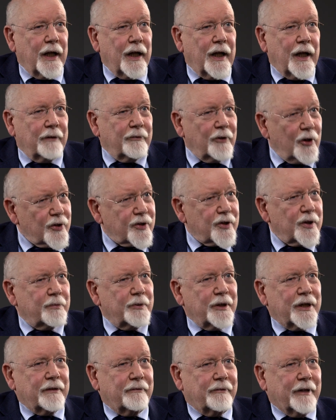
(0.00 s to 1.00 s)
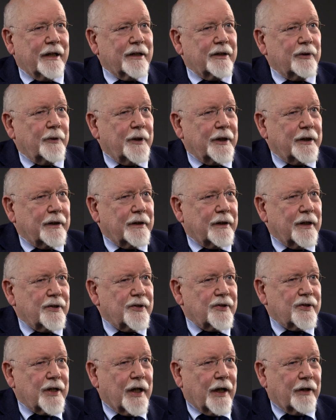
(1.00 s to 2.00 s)
have also been evaluated in
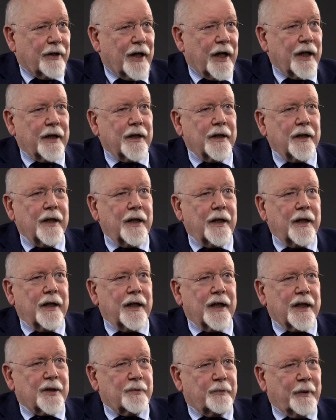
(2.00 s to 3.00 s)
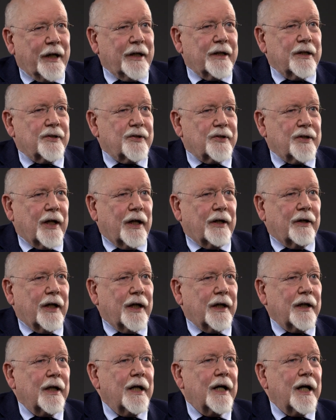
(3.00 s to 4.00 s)
C R I, expanded C R
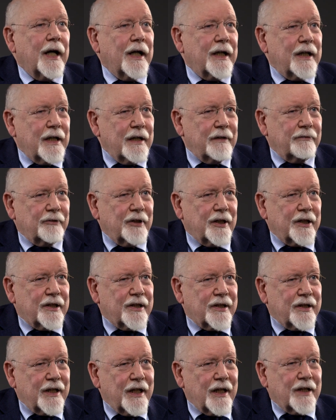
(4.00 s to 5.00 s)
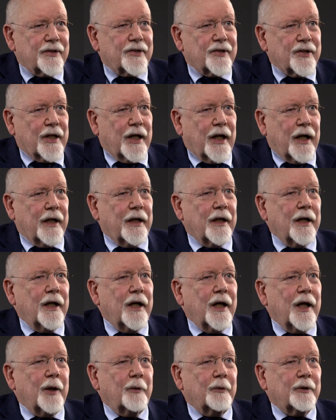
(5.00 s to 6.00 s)
I, and even in T L C I
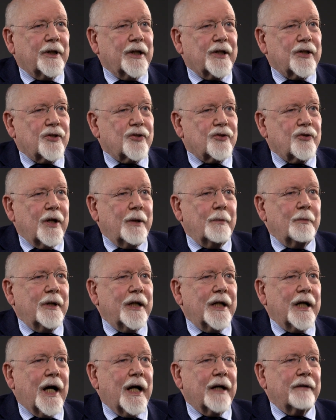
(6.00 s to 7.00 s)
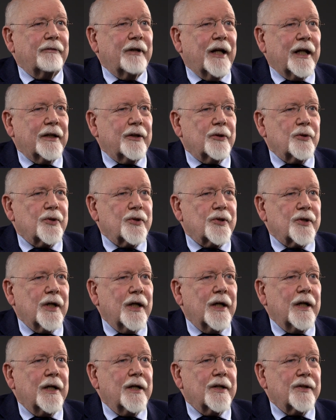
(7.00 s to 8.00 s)
with extremely high values,
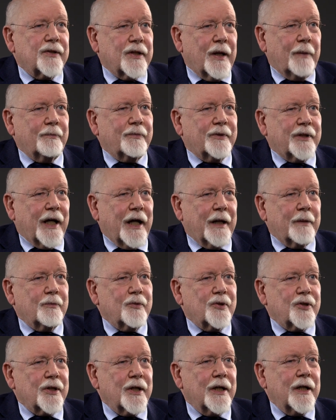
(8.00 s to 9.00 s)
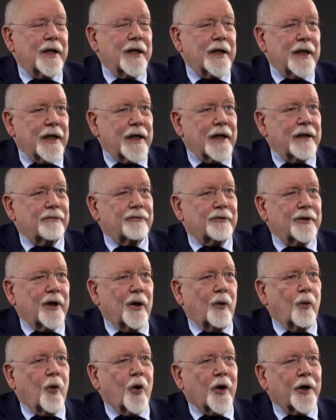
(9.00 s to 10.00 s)
sometimes even
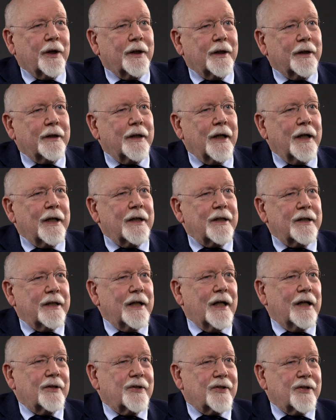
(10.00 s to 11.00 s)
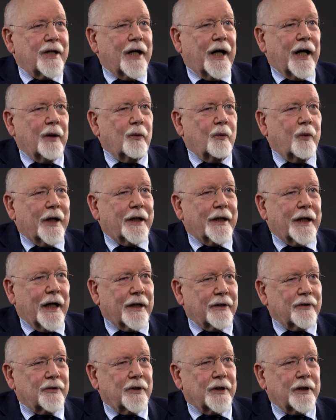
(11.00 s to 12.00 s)
awarded T L C I one
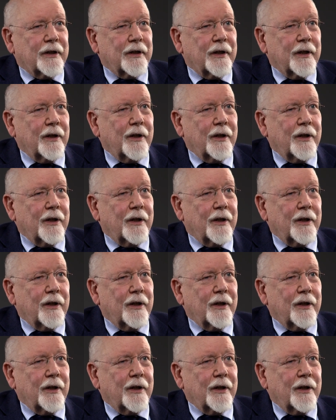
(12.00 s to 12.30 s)
hundred,